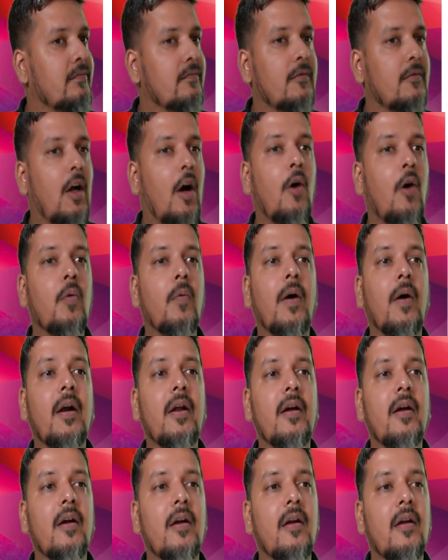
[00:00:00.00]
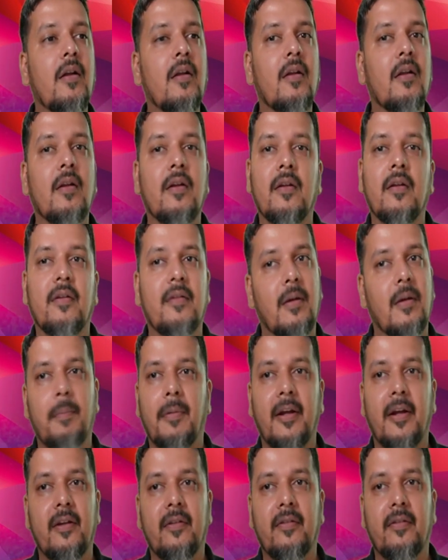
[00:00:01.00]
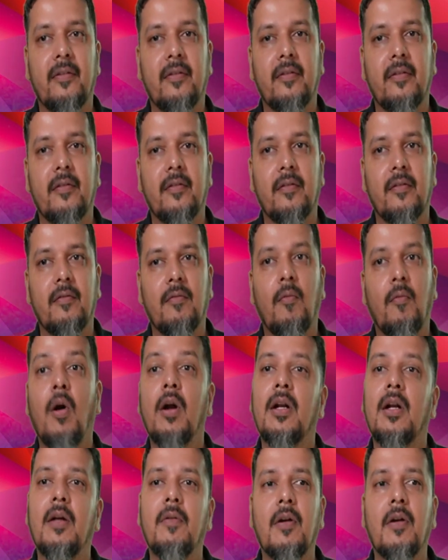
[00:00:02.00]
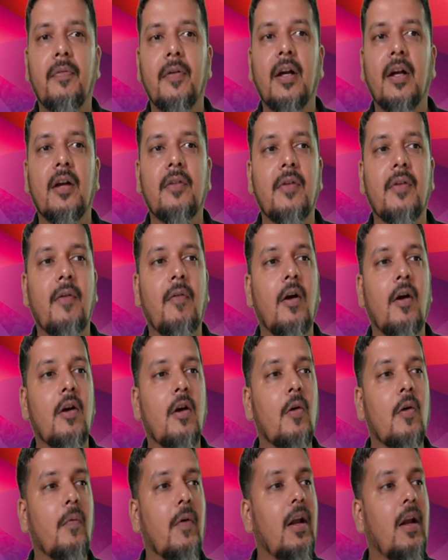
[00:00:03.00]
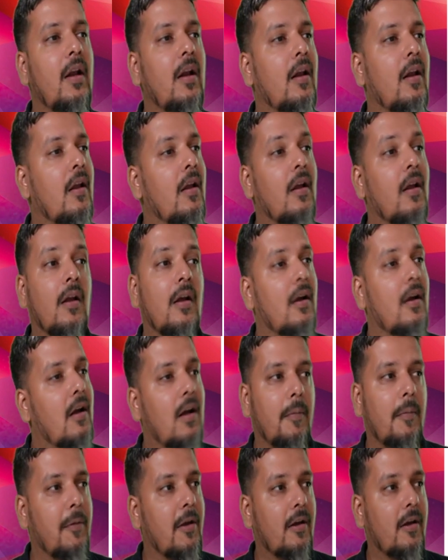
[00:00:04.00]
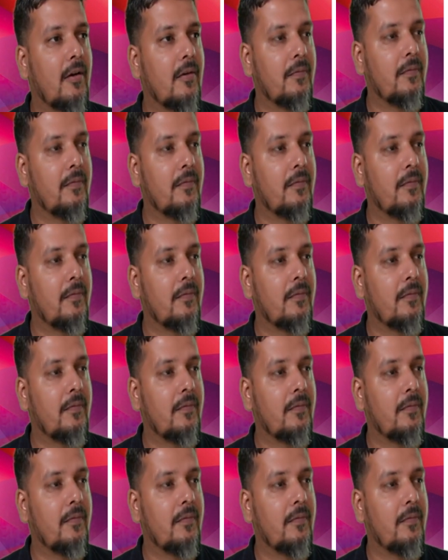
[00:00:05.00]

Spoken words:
Outward supplies. Whatever figures we have worked out will come here.